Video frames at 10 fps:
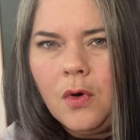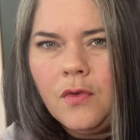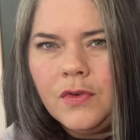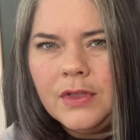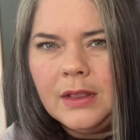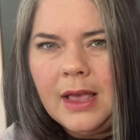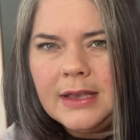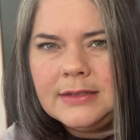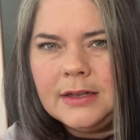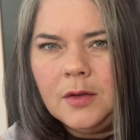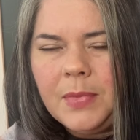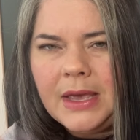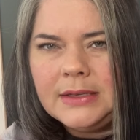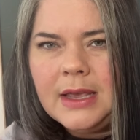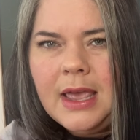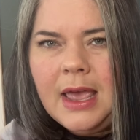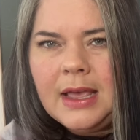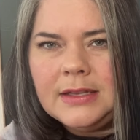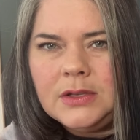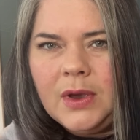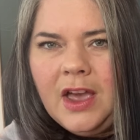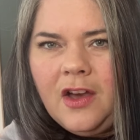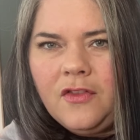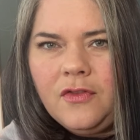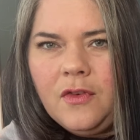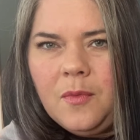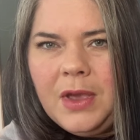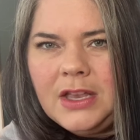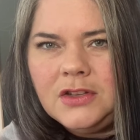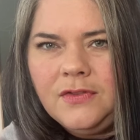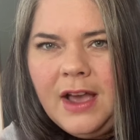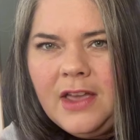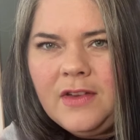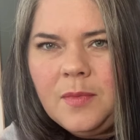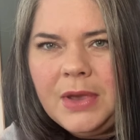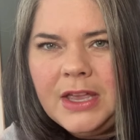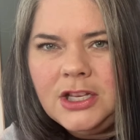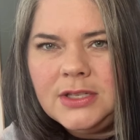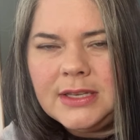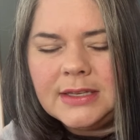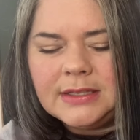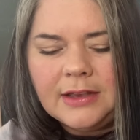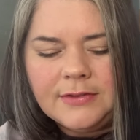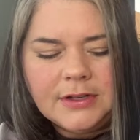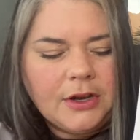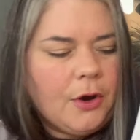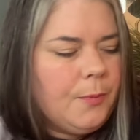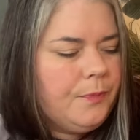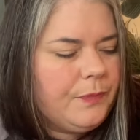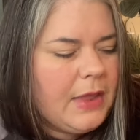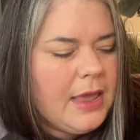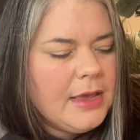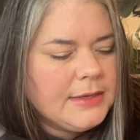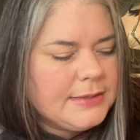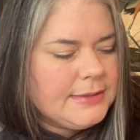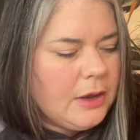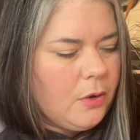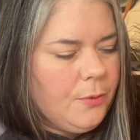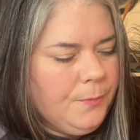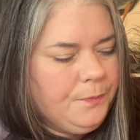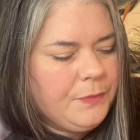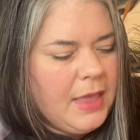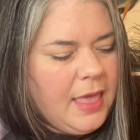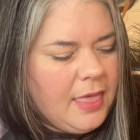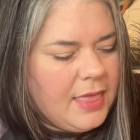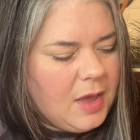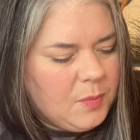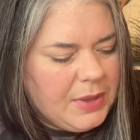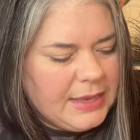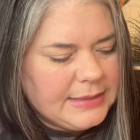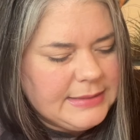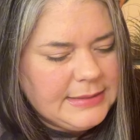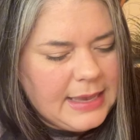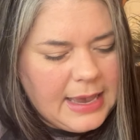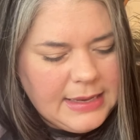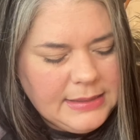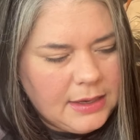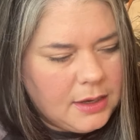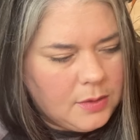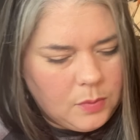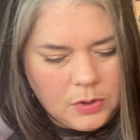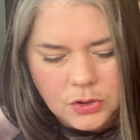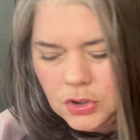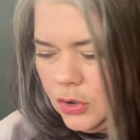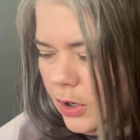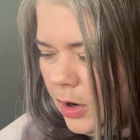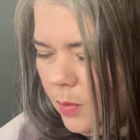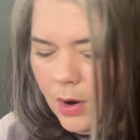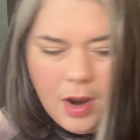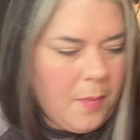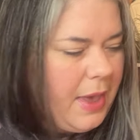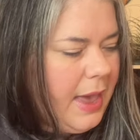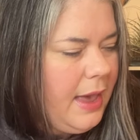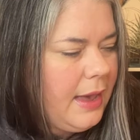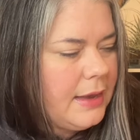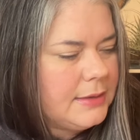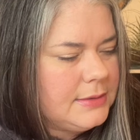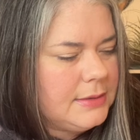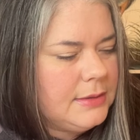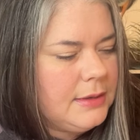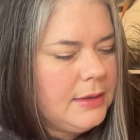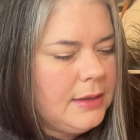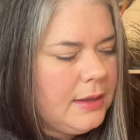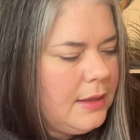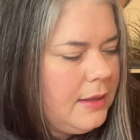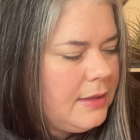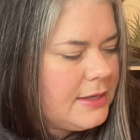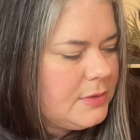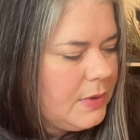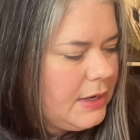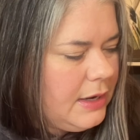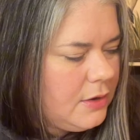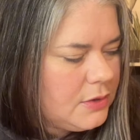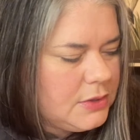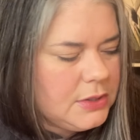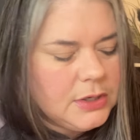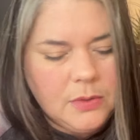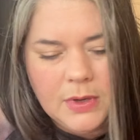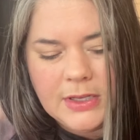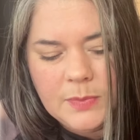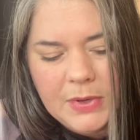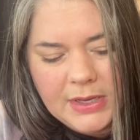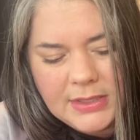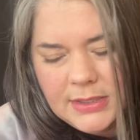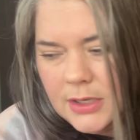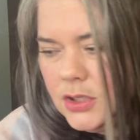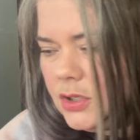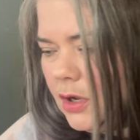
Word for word: over the last little bit. And so I have page 5 and page 6 left to go. So that being said, I will show you where I'm at. This one here too is being stitched